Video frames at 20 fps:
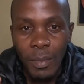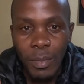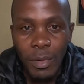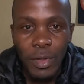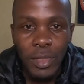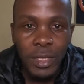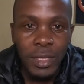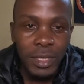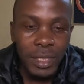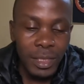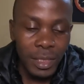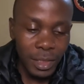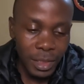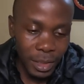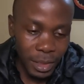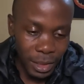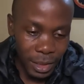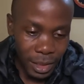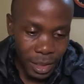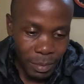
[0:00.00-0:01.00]
Point
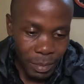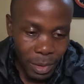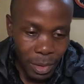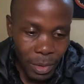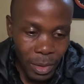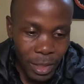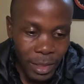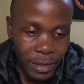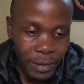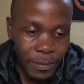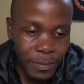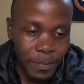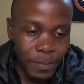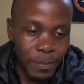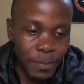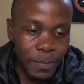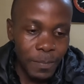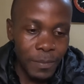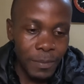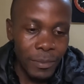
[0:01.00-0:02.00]
number one,
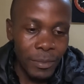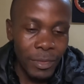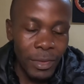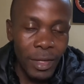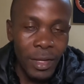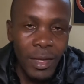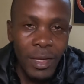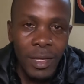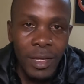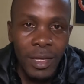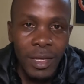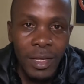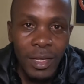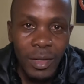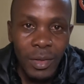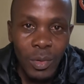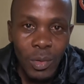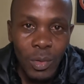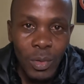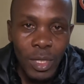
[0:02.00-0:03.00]

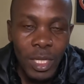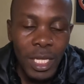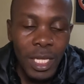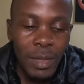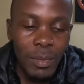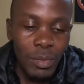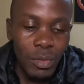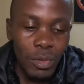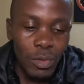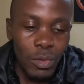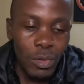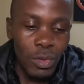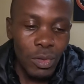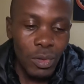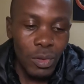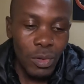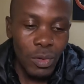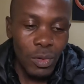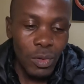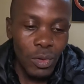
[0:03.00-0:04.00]
William
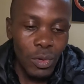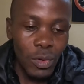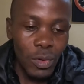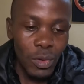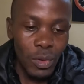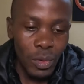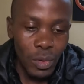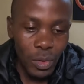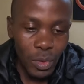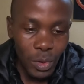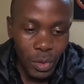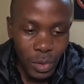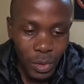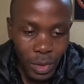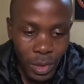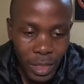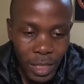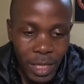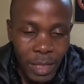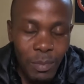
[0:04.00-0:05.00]
Ruto
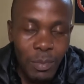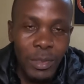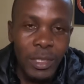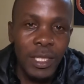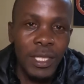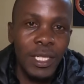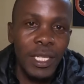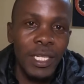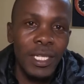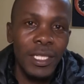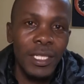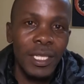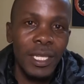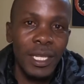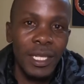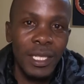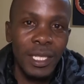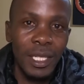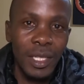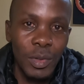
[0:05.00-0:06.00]
can pretend
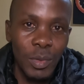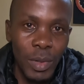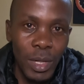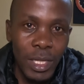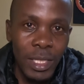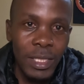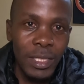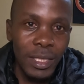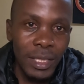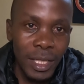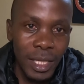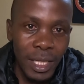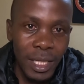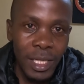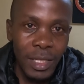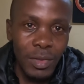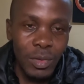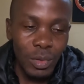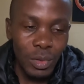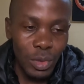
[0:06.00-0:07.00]
that he wants
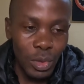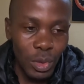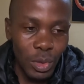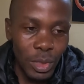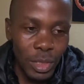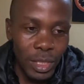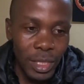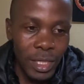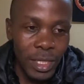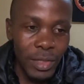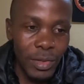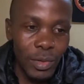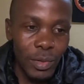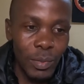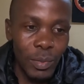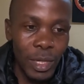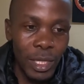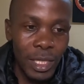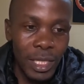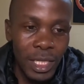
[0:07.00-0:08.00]
Raila to join the AU,
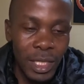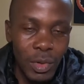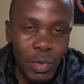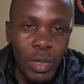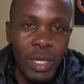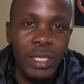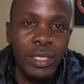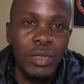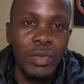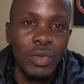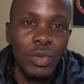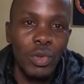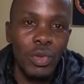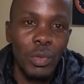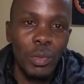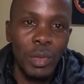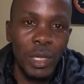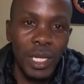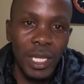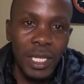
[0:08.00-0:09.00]
but he wants to
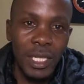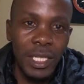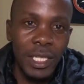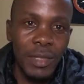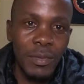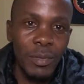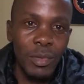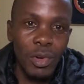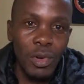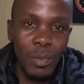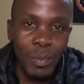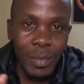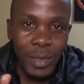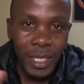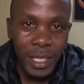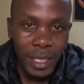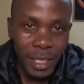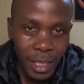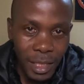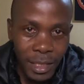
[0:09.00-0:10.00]
humiliate him
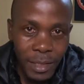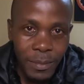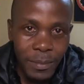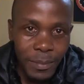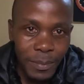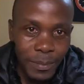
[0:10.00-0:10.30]
completely.